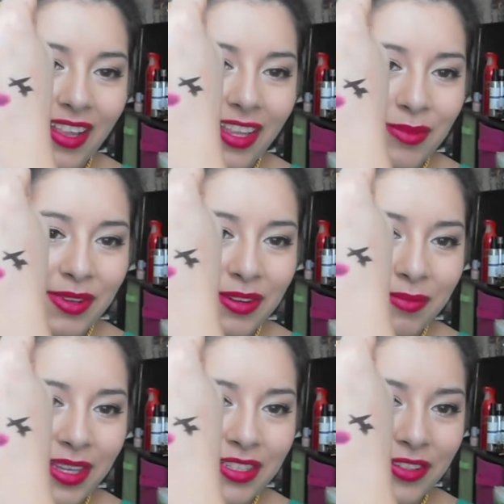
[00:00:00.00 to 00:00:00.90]
let me
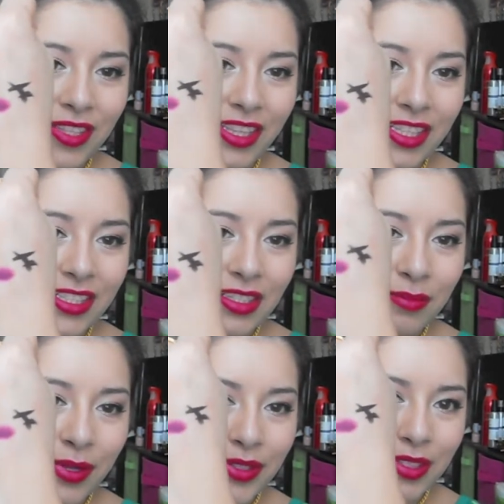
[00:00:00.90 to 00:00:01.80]
remind you that this is
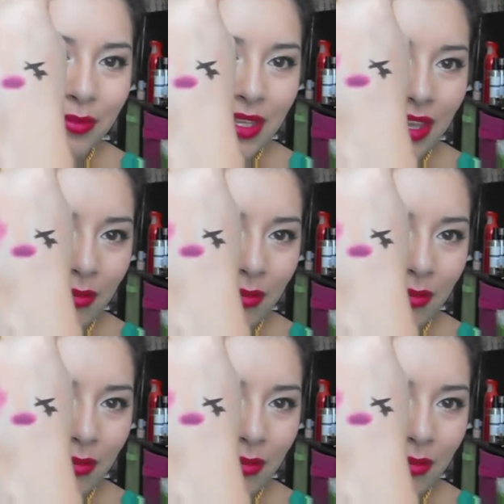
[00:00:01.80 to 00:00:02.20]
supposed to be a